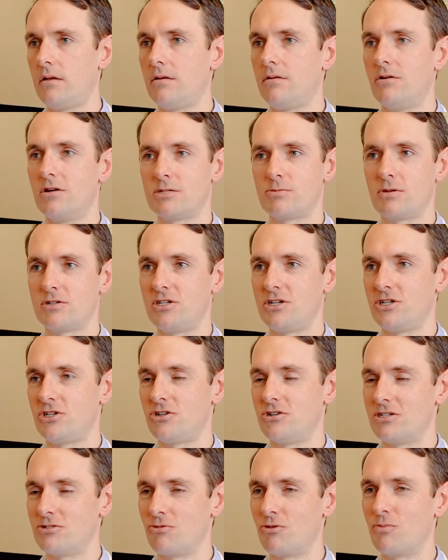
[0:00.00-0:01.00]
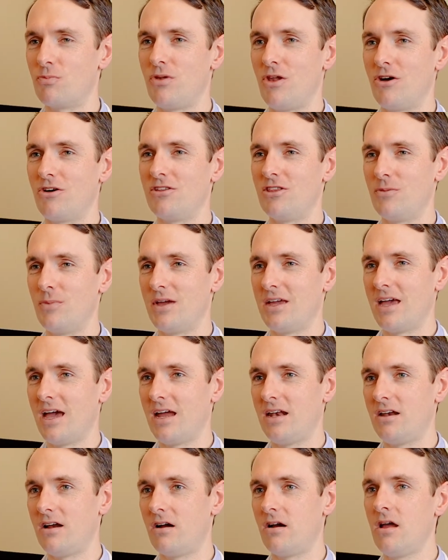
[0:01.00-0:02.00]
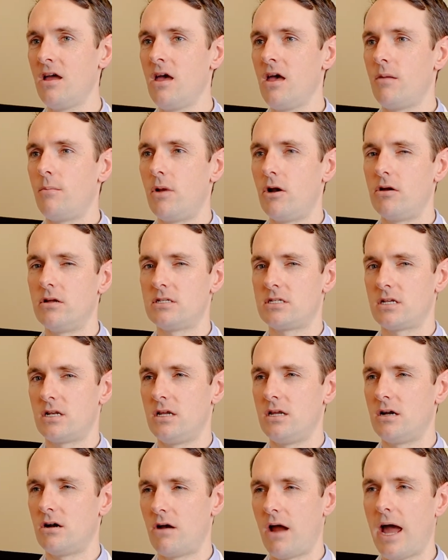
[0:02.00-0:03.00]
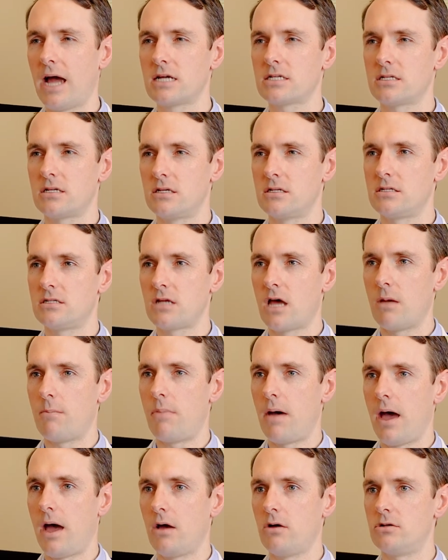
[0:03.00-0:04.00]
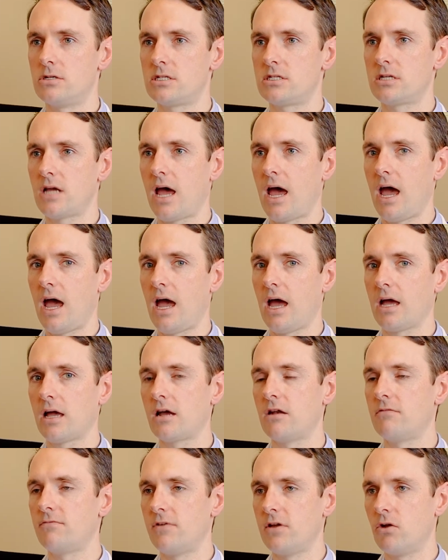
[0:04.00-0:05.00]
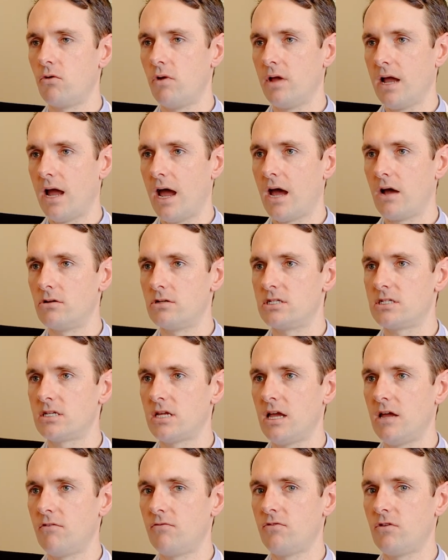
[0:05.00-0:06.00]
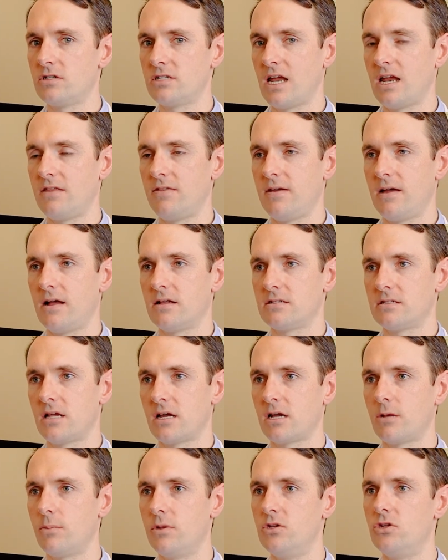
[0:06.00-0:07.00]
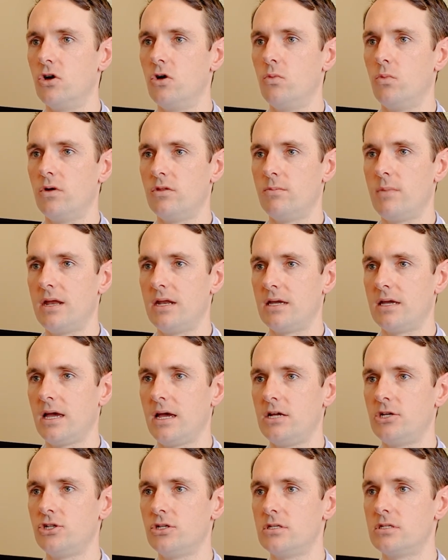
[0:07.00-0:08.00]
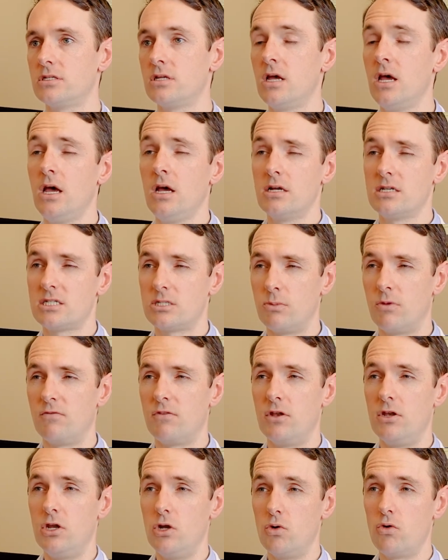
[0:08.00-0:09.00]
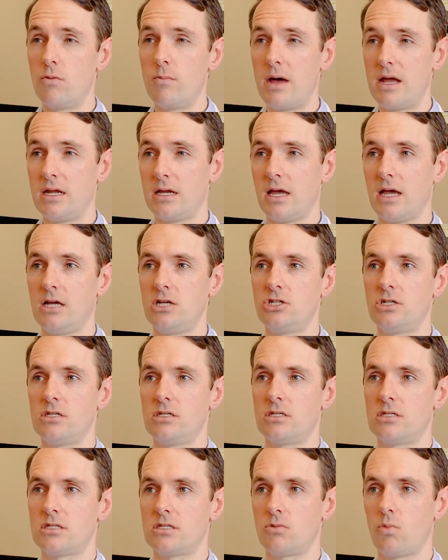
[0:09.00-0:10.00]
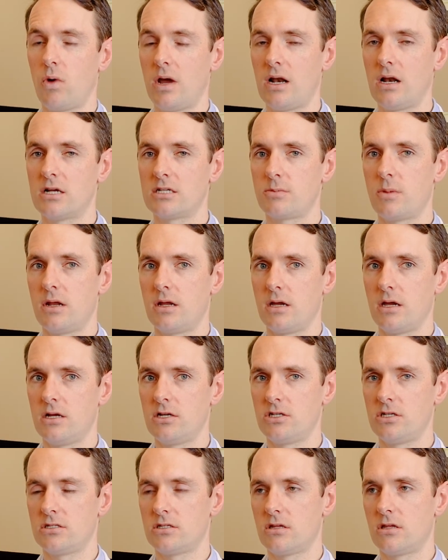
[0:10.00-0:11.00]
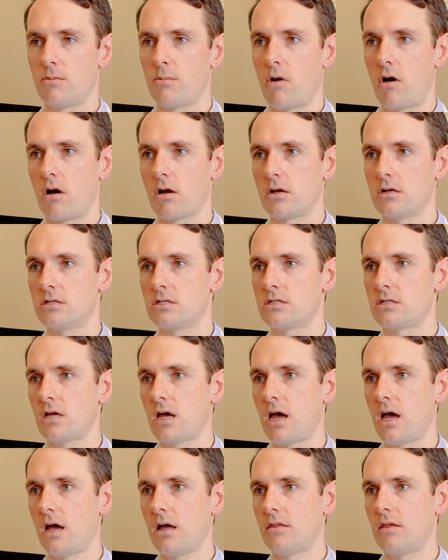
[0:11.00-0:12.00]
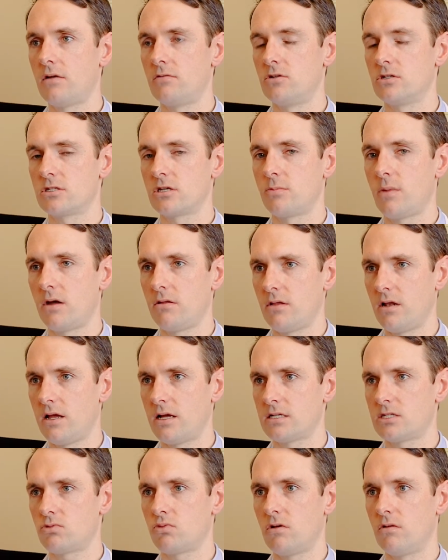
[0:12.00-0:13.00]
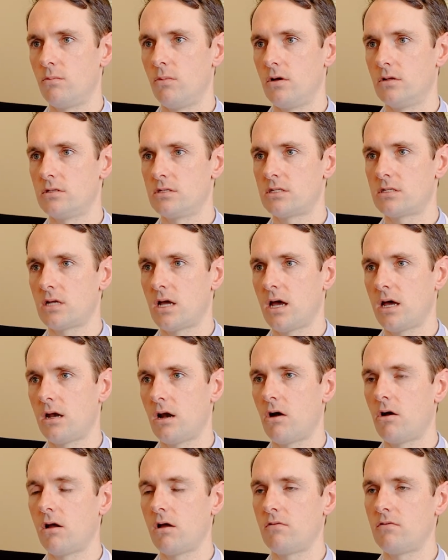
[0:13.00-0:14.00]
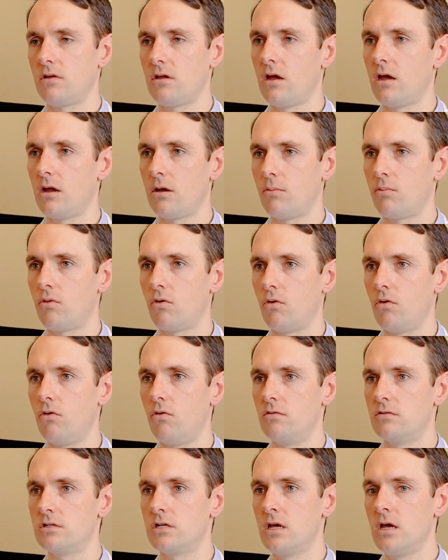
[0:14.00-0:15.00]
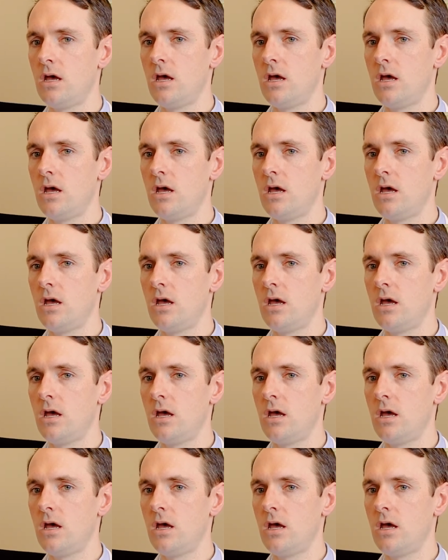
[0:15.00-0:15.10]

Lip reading: nurse practitioners, we're plugging them again here. Mary and Celine are excellent about kind of figuring out if there's anything else that can be done with medications. Some of the newer medications, weight loss medications on the market that have just come out in the last 12 months and are FDA approved.